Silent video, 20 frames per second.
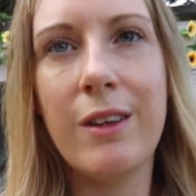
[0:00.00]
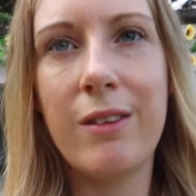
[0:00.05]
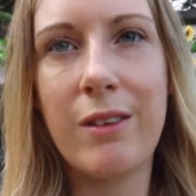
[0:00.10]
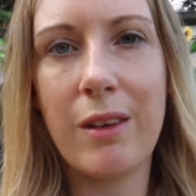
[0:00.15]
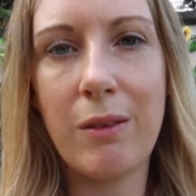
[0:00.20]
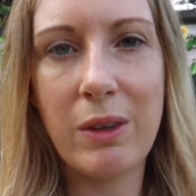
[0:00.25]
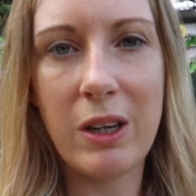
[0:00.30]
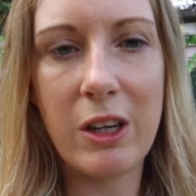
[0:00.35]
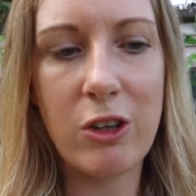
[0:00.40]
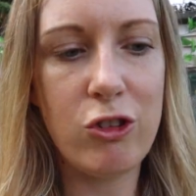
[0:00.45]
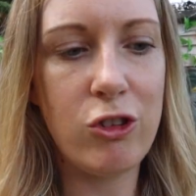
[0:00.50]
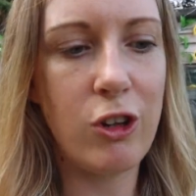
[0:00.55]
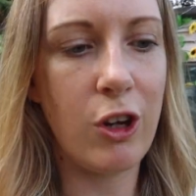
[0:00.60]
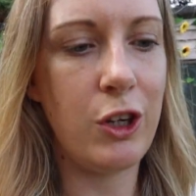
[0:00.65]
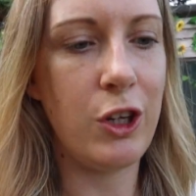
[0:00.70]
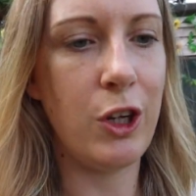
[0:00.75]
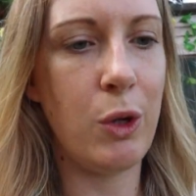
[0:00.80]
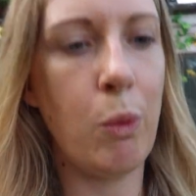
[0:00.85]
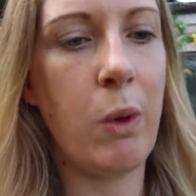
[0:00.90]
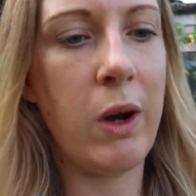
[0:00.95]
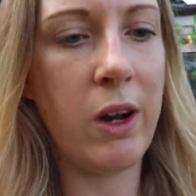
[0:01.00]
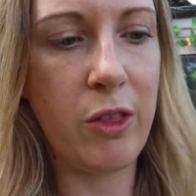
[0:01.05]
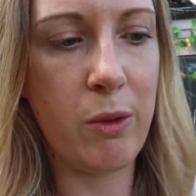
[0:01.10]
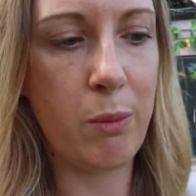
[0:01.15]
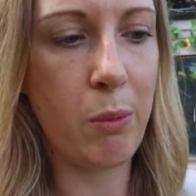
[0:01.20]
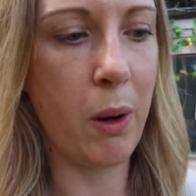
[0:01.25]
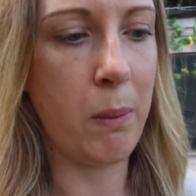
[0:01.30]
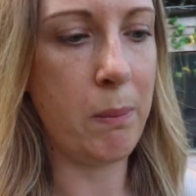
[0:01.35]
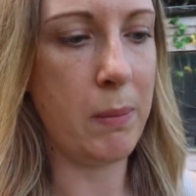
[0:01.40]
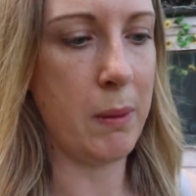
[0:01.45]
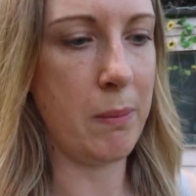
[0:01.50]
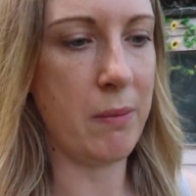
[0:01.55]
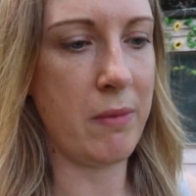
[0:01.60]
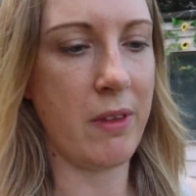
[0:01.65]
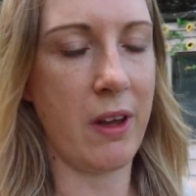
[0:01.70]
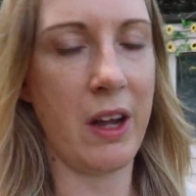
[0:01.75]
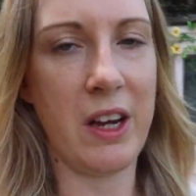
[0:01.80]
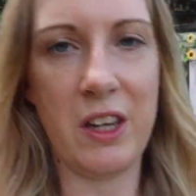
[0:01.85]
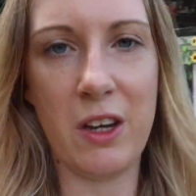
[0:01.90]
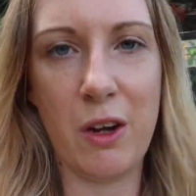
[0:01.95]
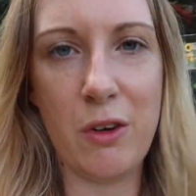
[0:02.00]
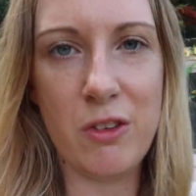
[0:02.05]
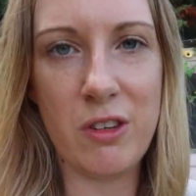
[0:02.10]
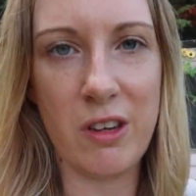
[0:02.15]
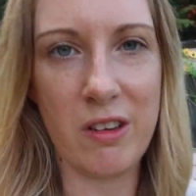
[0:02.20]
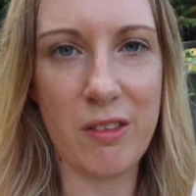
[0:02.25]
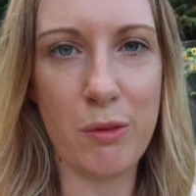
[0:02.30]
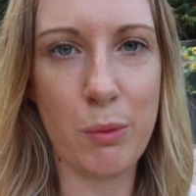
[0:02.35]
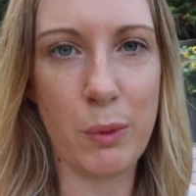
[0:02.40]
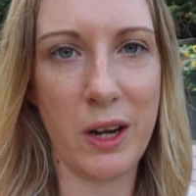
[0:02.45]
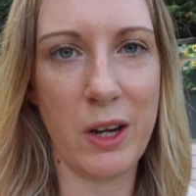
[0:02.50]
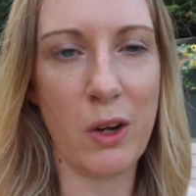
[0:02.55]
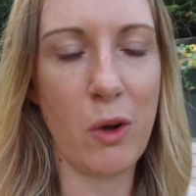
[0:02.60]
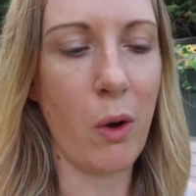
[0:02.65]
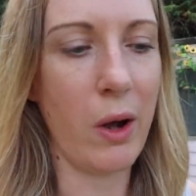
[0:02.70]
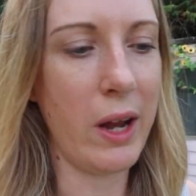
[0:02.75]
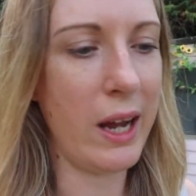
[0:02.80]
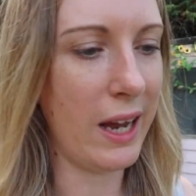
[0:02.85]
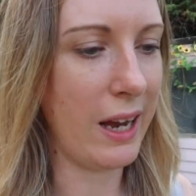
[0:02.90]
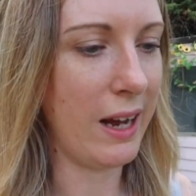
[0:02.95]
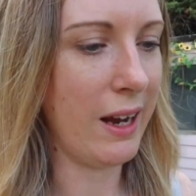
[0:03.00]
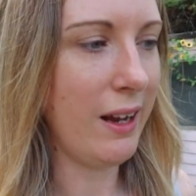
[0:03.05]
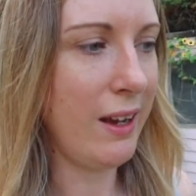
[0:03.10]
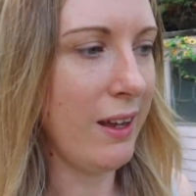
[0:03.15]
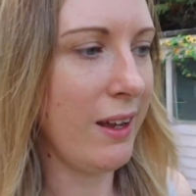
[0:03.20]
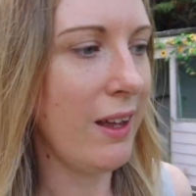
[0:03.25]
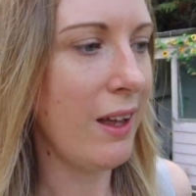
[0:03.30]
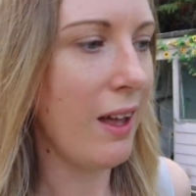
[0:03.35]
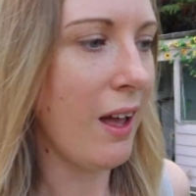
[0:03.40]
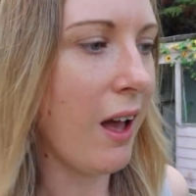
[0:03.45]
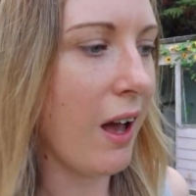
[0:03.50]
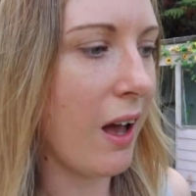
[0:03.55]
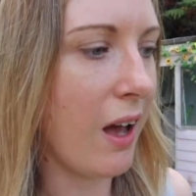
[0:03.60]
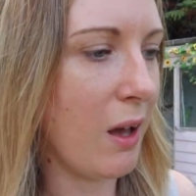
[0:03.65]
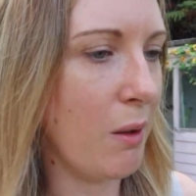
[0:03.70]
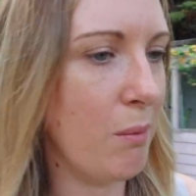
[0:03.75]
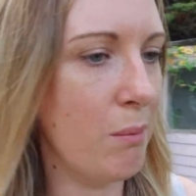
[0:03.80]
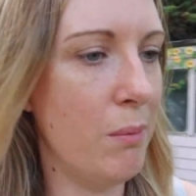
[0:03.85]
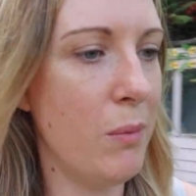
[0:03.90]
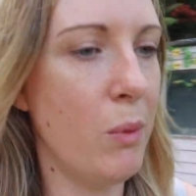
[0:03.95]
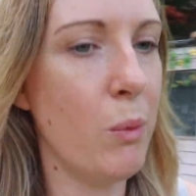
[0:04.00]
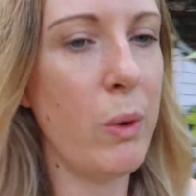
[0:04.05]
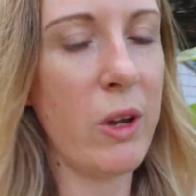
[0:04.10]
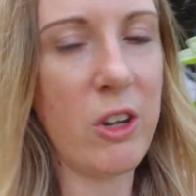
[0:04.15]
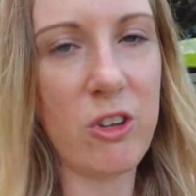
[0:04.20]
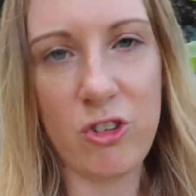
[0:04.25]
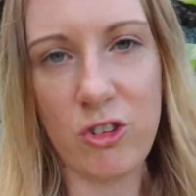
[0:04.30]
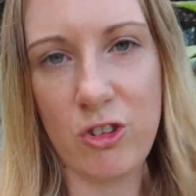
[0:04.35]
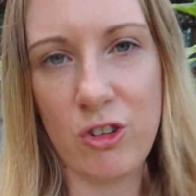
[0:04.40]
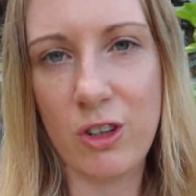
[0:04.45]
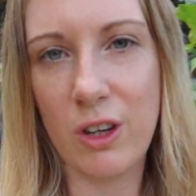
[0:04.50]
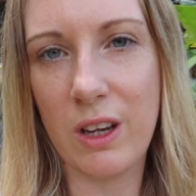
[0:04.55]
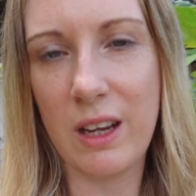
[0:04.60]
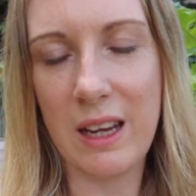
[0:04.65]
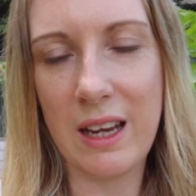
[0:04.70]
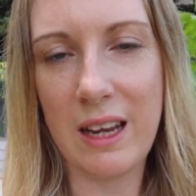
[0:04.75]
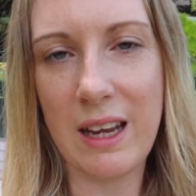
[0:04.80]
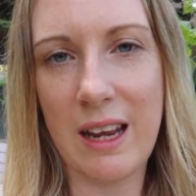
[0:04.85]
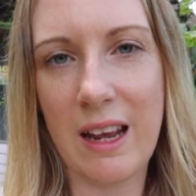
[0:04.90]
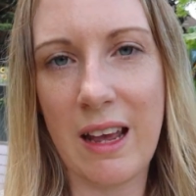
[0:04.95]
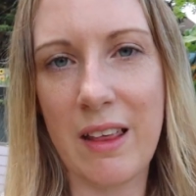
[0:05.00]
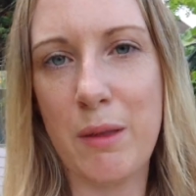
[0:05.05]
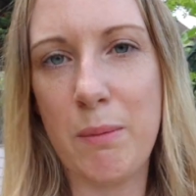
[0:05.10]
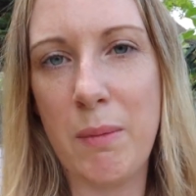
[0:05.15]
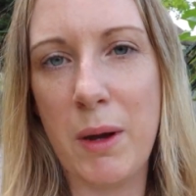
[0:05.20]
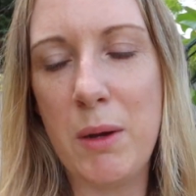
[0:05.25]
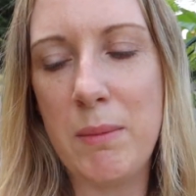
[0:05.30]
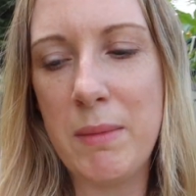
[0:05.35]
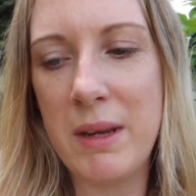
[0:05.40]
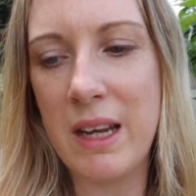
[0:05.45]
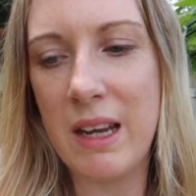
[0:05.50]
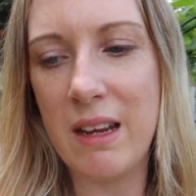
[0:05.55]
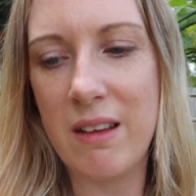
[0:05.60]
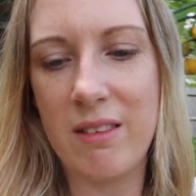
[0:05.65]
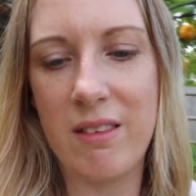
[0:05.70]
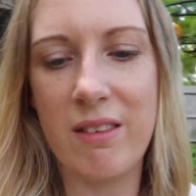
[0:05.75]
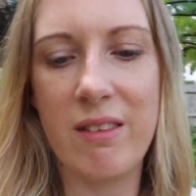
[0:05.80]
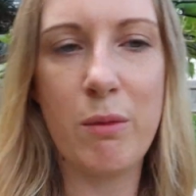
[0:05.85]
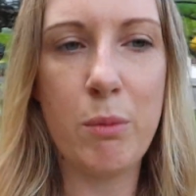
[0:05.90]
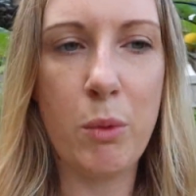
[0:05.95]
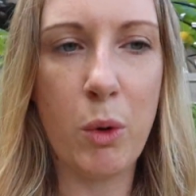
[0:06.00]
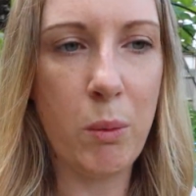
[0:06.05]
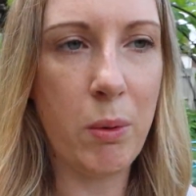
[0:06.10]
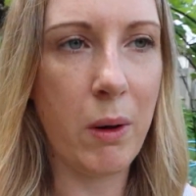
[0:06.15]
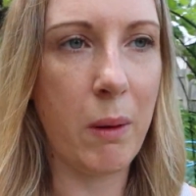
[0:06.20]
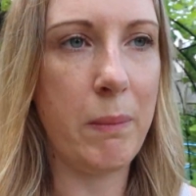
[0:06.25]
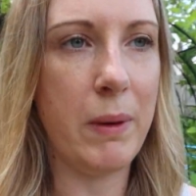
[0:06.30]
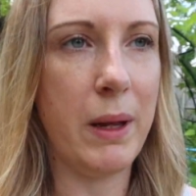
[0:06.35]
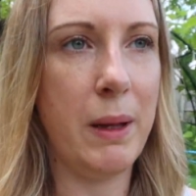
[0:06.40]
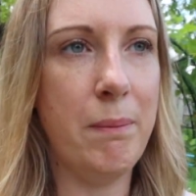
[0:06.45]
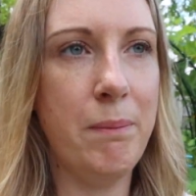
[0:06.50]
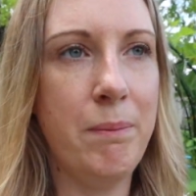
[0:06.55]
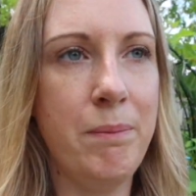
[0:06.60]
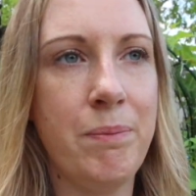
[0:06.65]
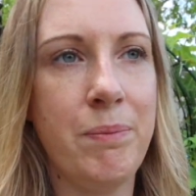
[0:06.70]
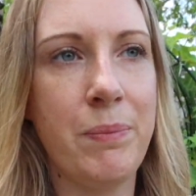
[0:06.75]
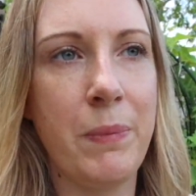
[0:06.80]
So I'm going to show you one of the problems that I noticed when I got here, um, which at the moment is a small problem